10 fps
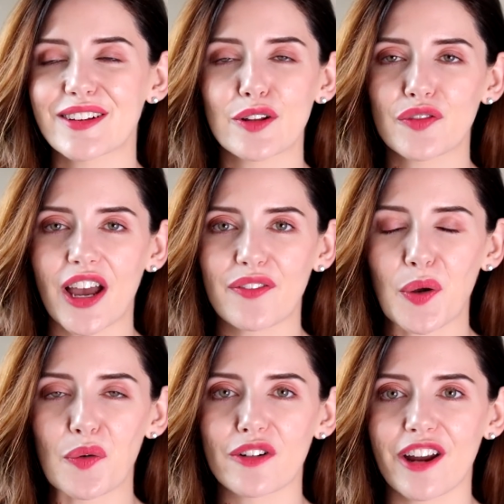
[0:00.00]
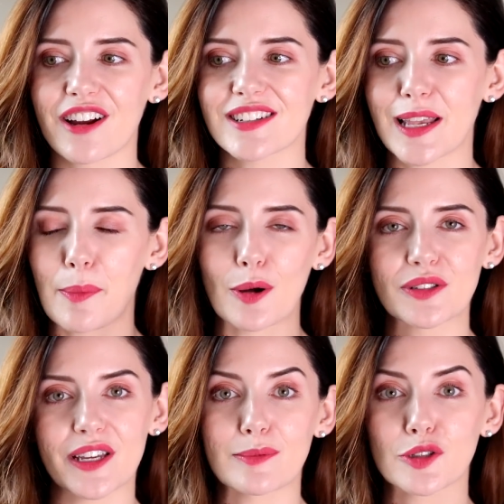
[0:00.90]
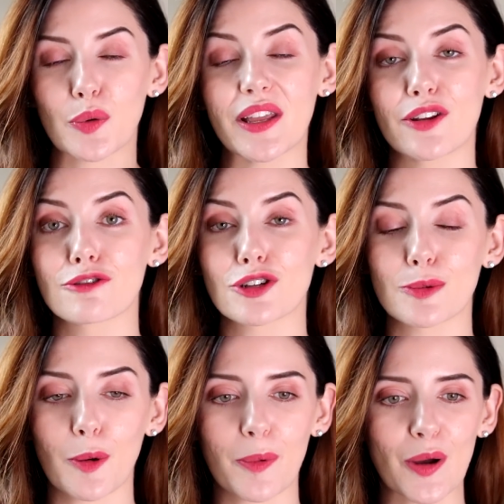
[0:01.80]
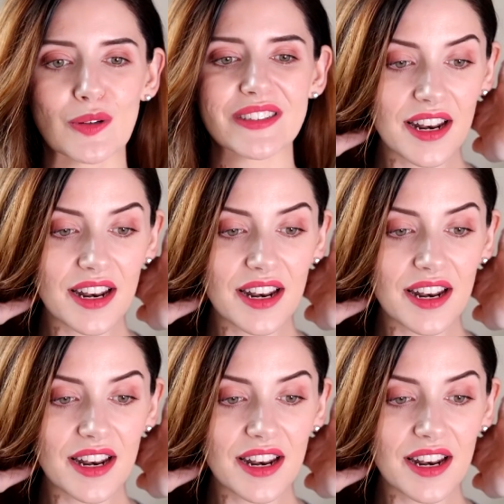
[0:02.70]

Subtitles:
I'd love to have you over there, because I post there between YouTube uploads.